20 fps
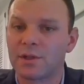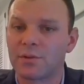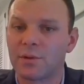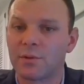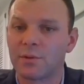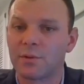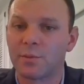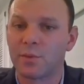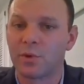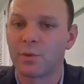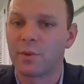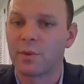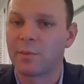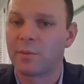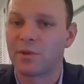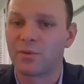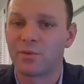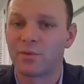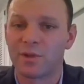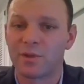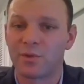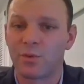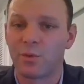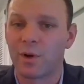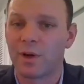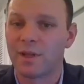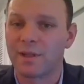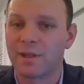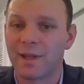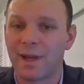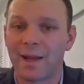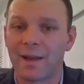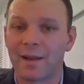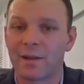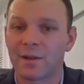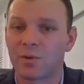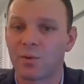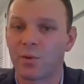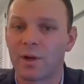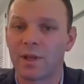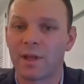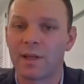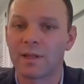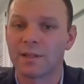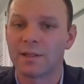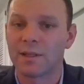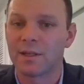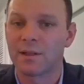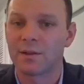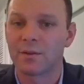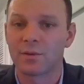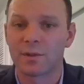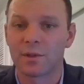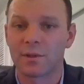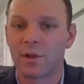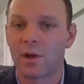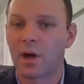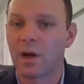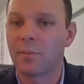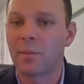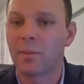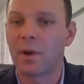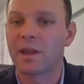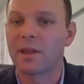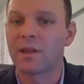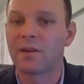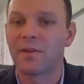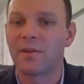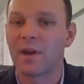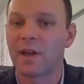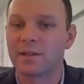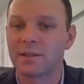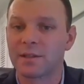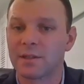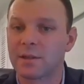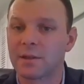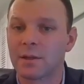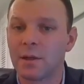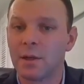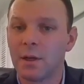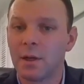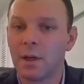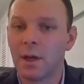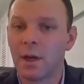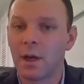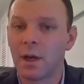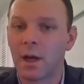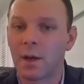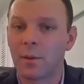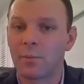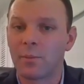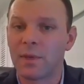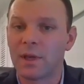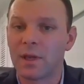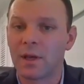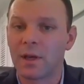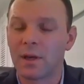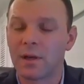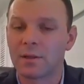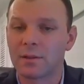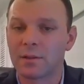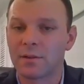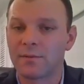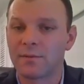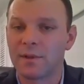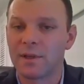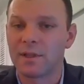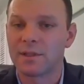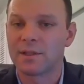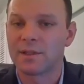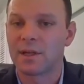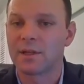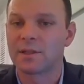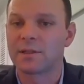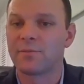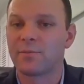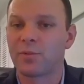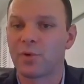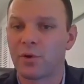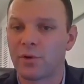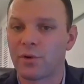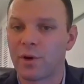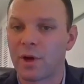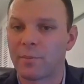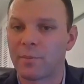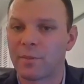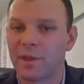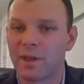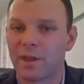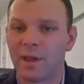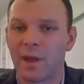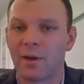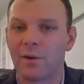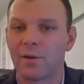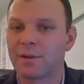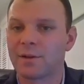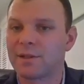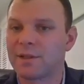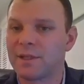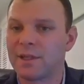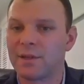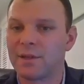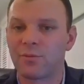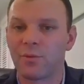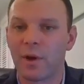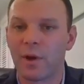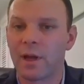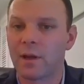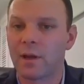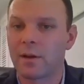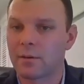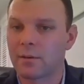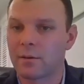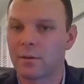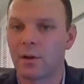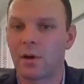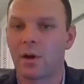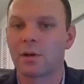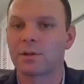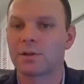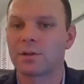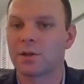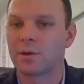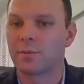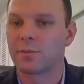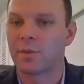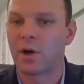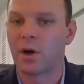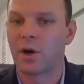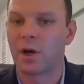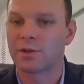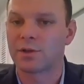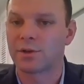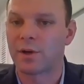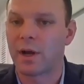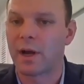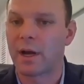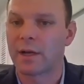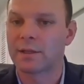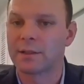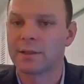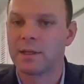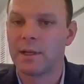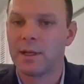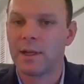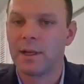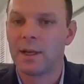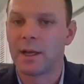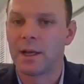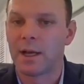industry was booming between 2010 and 2018. There was a lot of money invested because of the incentive program, the guaranteed rate, long-term contracts.